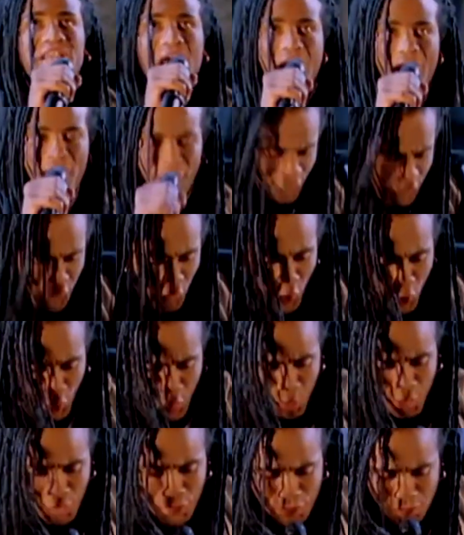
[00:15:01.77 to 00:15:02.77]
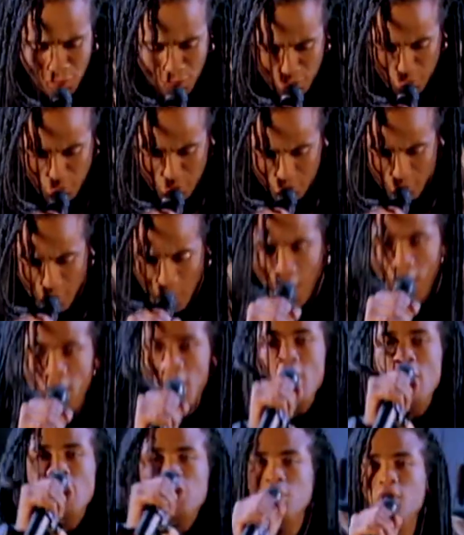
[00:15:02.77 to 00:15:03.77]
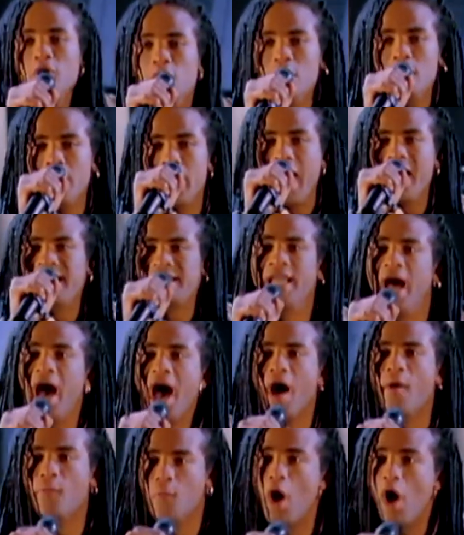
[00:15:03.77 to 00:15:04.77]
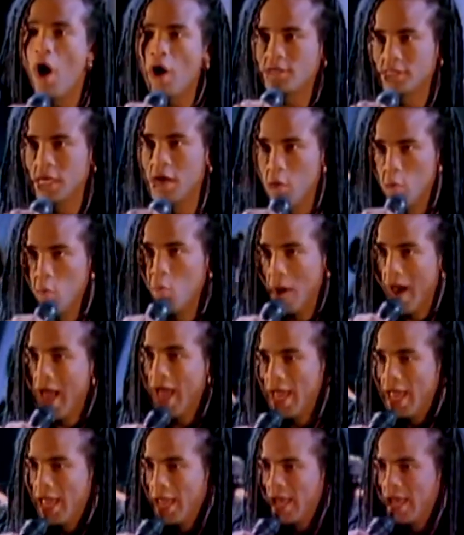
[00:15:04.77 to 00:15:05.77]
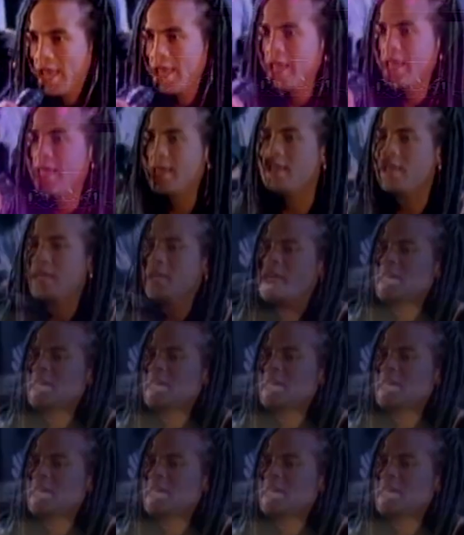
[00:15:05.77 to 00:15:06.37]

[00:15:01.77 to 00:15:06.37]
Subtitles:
I suppose if I had to pick a winner, from the nominees, I'd probably